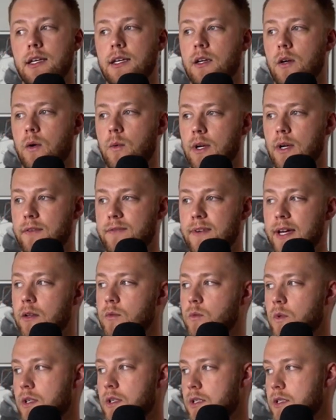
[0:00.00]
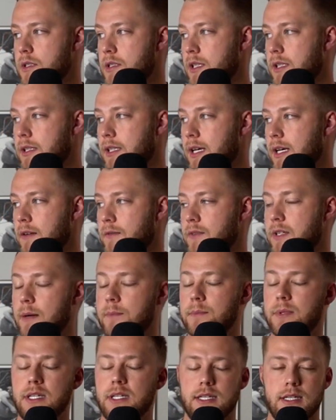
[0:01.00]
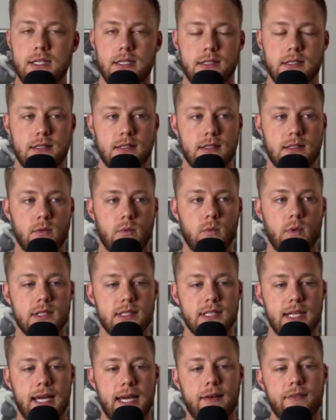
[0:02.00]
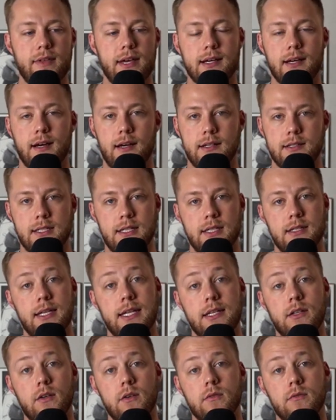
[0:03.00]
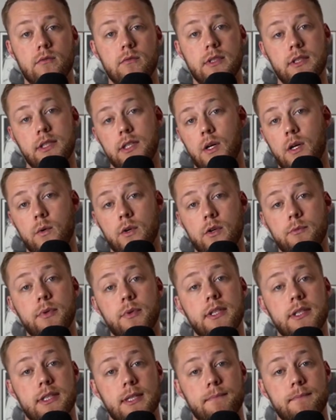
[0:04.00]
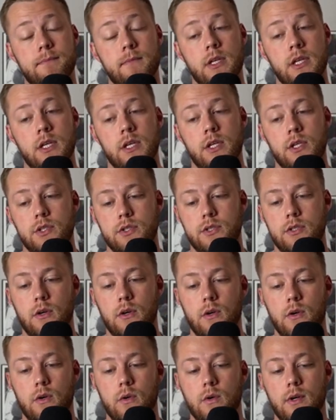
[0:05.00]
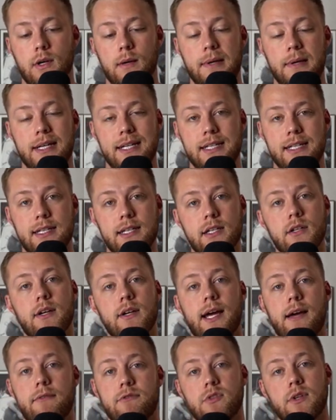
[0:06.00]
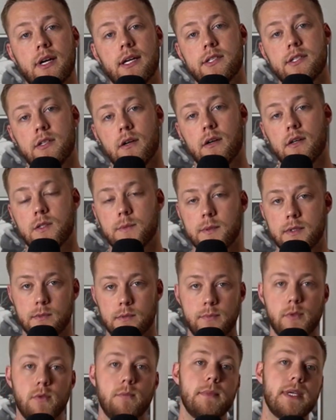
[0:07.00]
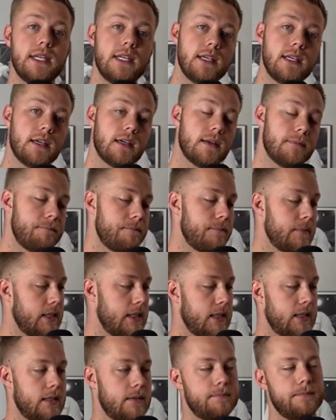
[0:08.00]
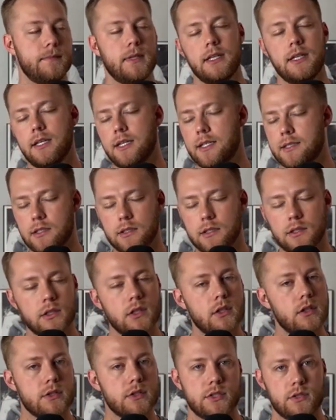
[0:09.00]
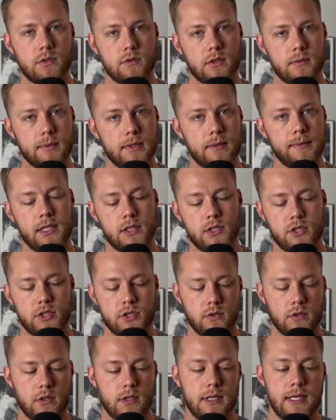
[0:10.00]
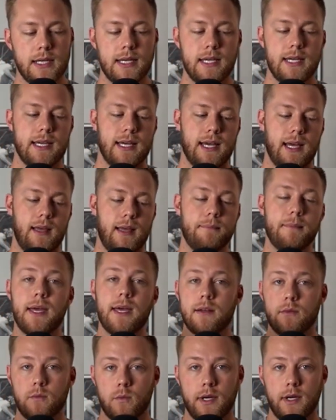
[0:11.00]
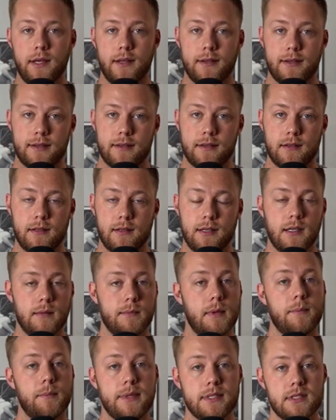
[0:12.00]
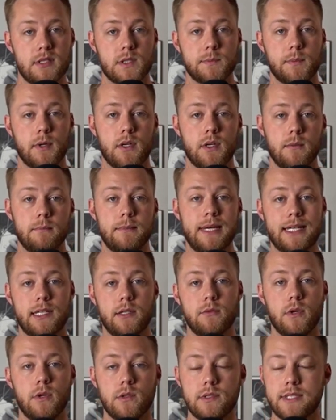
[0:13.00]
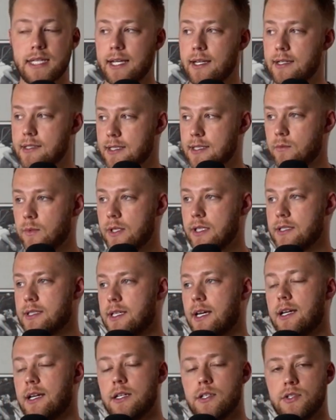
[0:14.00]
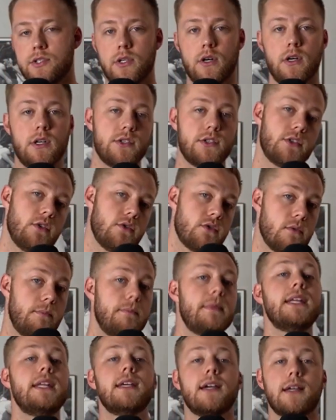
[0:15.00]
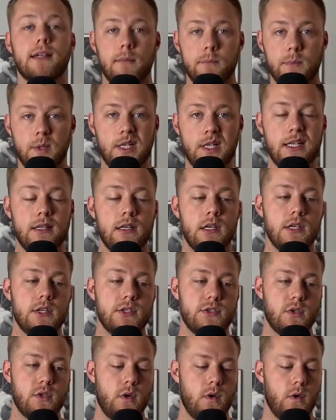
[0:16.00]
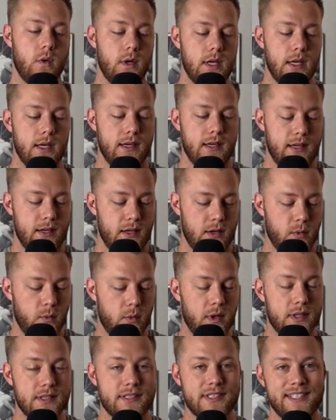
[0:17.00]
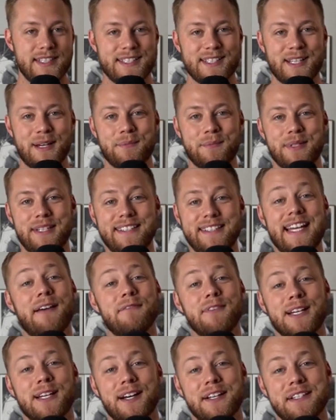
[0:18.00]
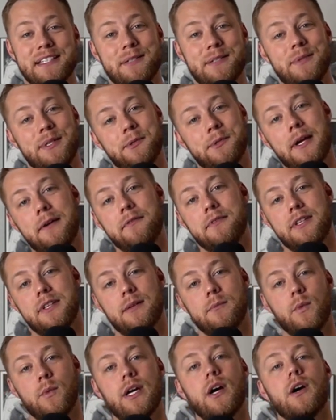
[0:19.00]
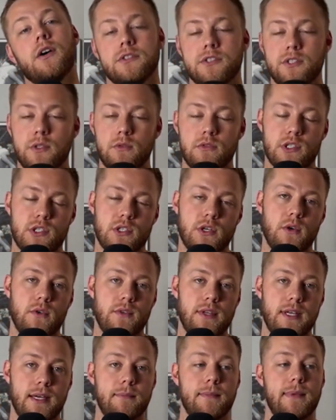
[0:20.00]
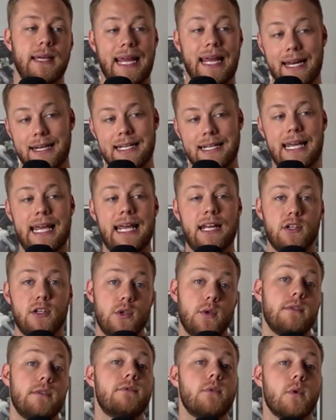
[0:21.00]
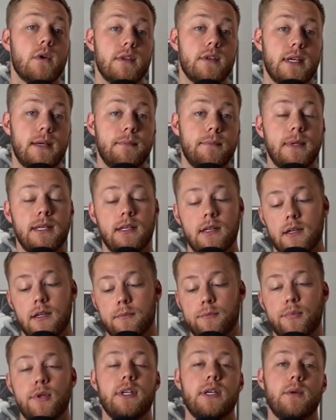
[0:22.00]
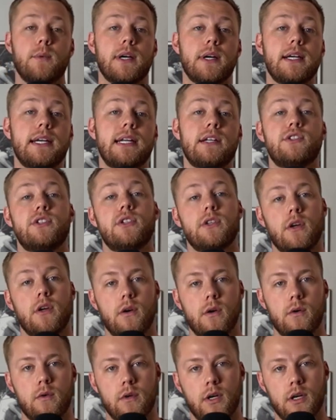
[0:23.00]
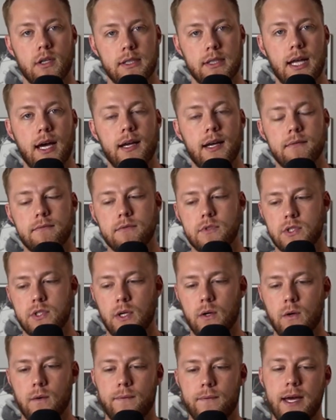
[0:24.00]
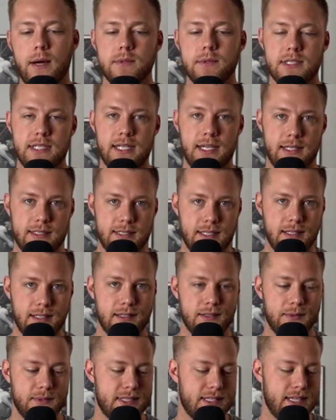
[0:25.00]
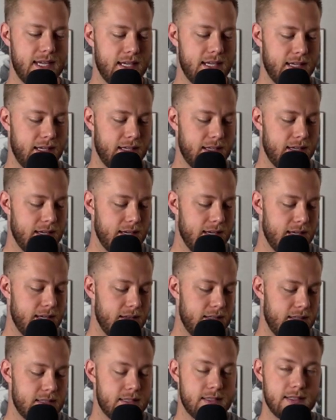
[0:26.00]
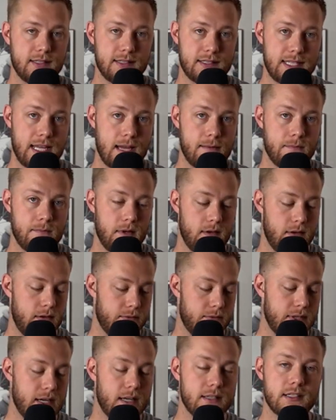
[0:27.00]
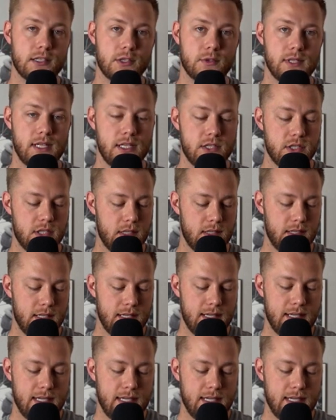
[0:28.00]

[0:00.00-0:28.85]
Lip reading: What I found was a lot of companies, once they have that content, they don't really know where to put them. So about a year after I started Scott Pugh Media, it's a long story, but I'll make it short. I met with my business partner, Maggie Rotans, and we decided to start a social media company. So once these companies have the content we create for them, we also show them and can do it for them, put it where it needs to go online. So that was the idea. It was this is a step of content creation.